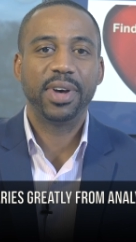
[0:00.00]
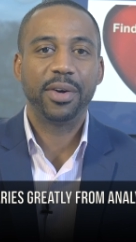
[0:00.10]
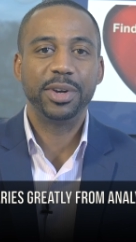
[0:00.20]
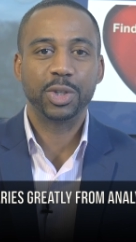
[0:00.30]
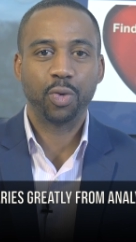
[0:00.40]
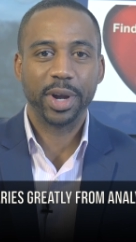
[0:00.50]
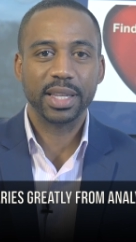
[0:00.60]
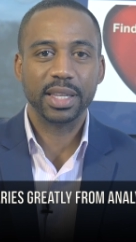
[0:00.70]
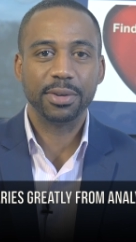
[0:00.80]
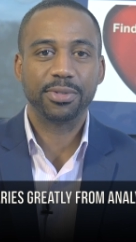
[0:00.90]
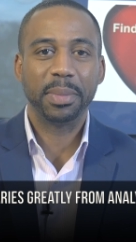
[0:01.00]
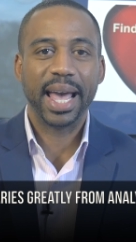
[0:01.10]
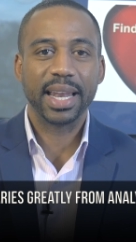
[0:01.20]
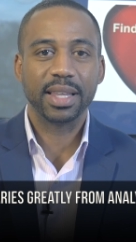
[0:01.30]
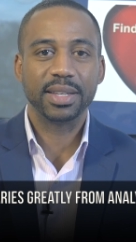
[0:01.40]
varies greatly from
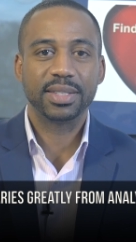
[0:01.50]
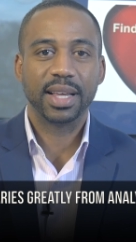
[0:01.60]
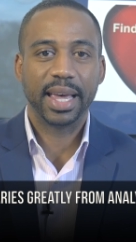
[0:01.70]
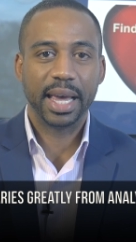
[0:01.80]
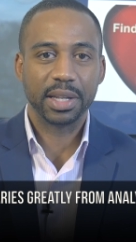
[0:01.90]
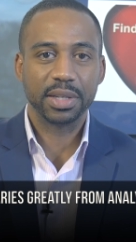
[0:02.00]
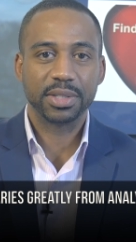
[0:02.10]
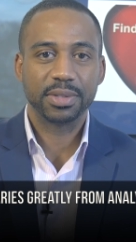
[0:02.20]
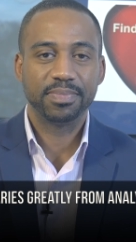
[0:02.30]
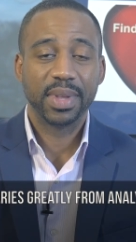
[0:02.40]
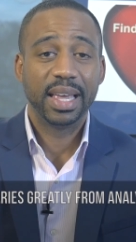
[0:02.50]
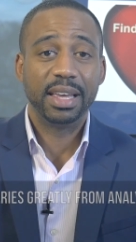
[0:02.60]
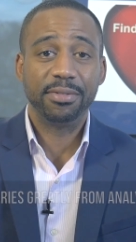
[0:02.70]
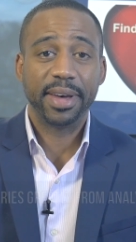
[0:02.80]
analyst to analyst. In